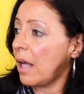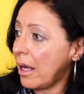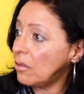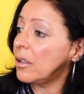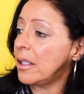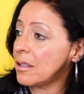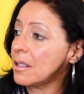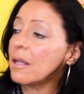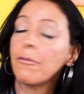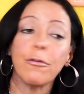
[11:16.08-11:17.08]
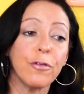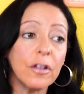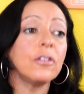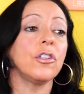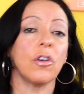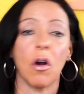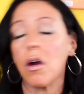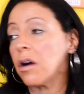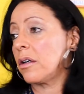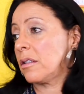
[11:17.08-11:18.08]
outlets that fill your
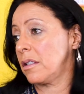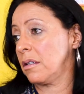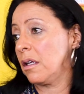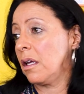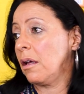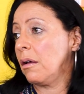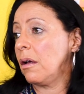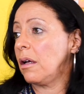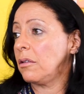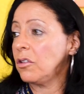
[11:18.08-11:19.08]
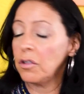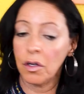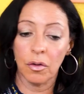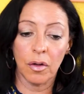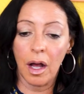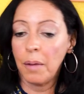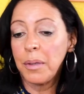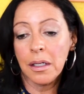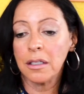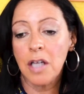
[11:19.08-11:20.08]
heart. You know, I
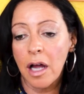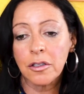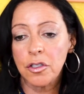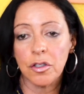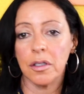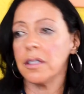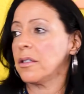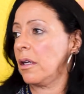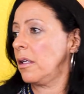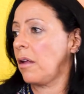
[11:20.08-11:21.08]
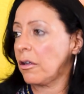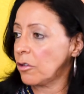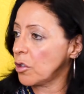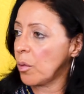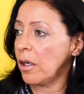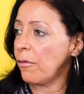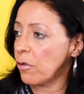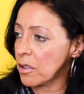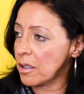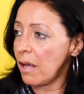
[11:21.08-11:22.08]
mean, a doctor isn't a doctor
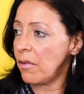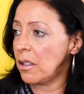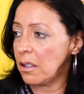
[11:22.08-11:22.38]
24/7.